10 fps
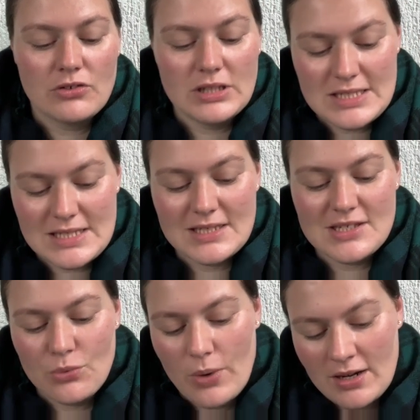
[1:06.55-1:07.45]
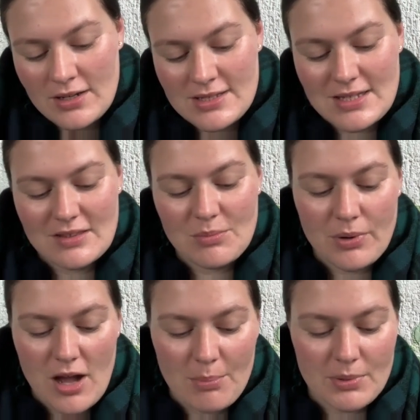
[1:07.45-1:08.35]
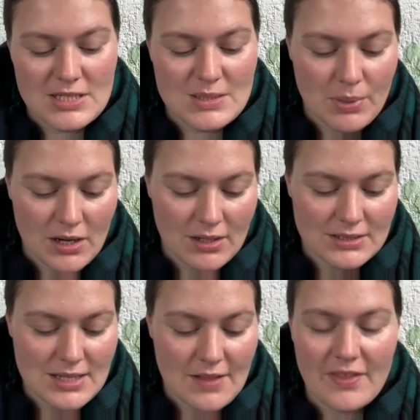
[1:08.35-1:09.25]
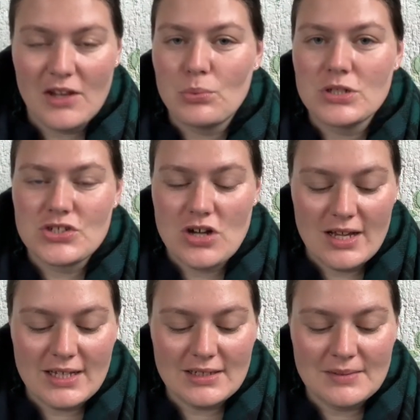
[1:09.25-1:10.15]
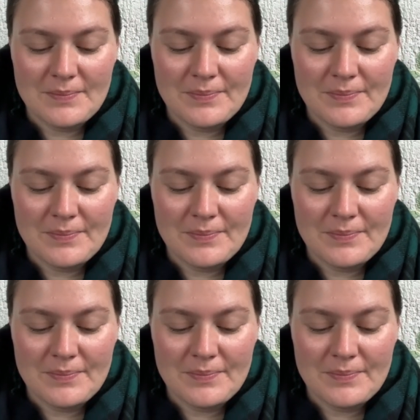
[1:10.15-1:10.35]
releasing its awareness in the proper spirit and then withdrawing.